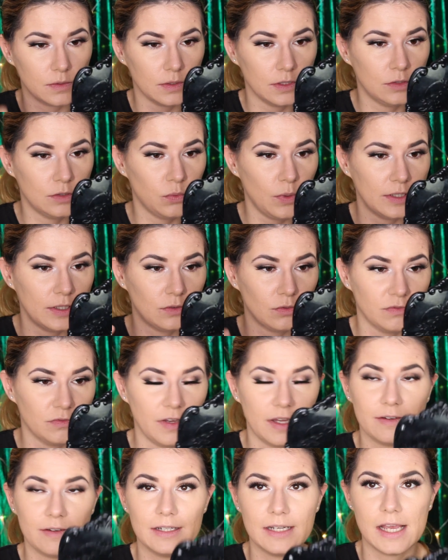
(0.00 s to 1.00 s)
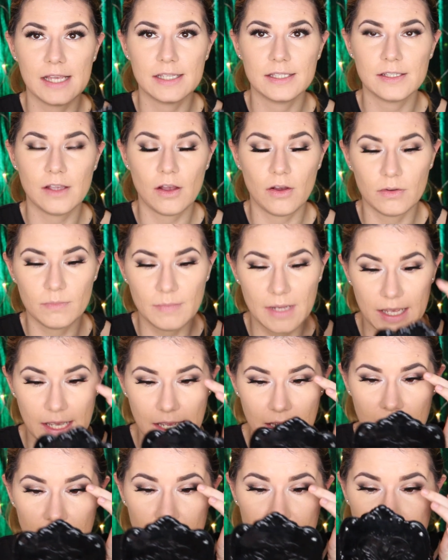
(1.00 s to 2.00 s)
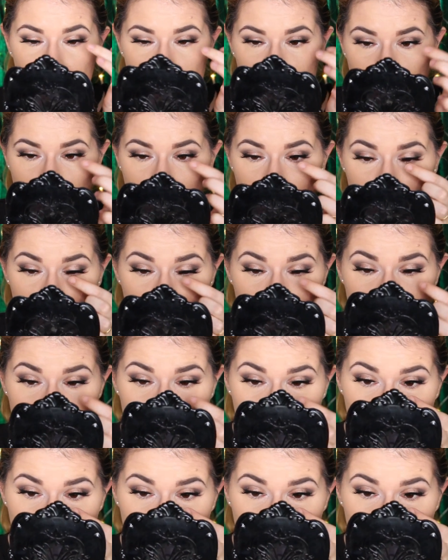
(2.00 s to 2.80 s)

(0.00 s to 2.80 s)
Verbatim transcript: It went very nice on my eye eyes.